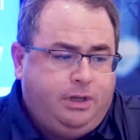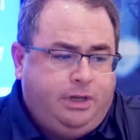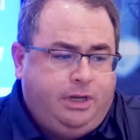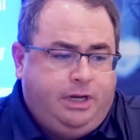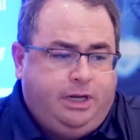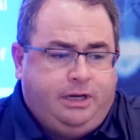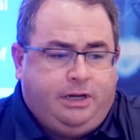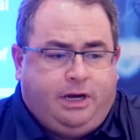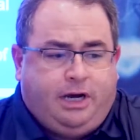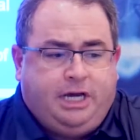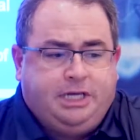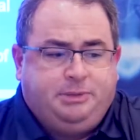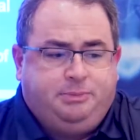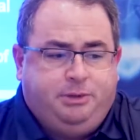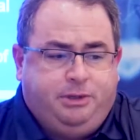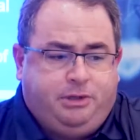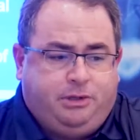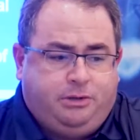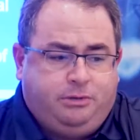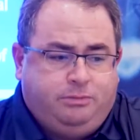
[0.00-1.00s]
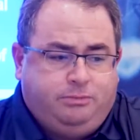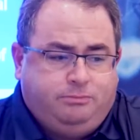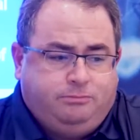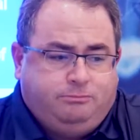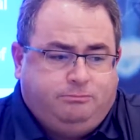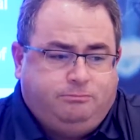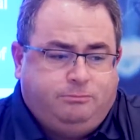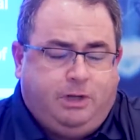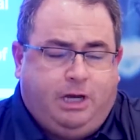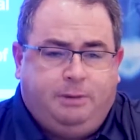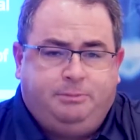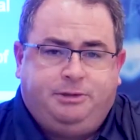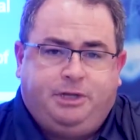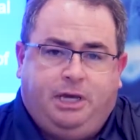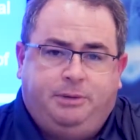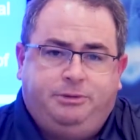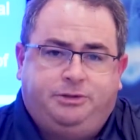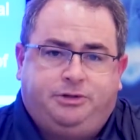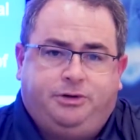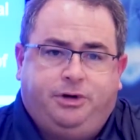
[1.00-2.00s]
In a hospital,
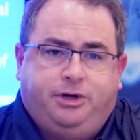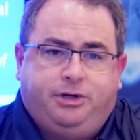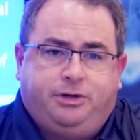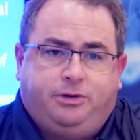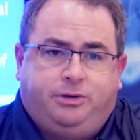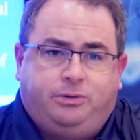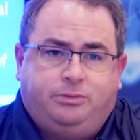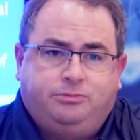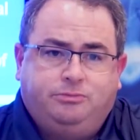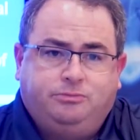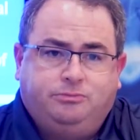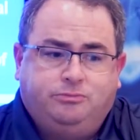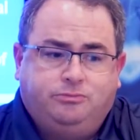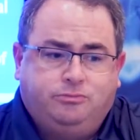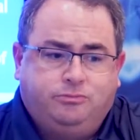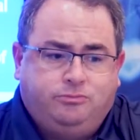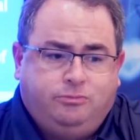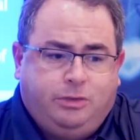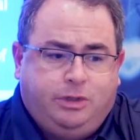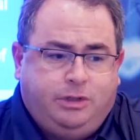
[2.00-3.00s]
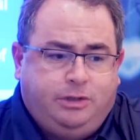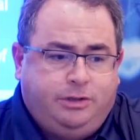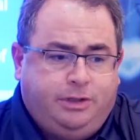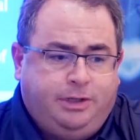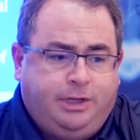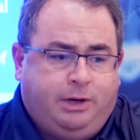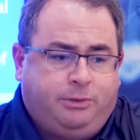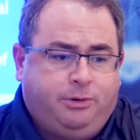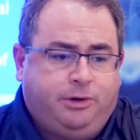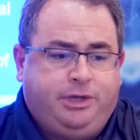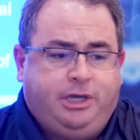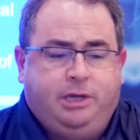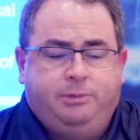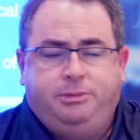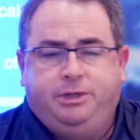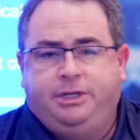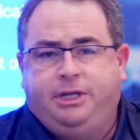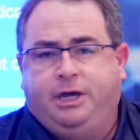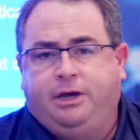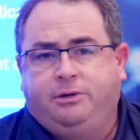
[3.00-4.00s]
uptime is critical. The network can't
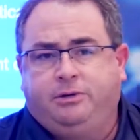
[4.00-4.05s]
be down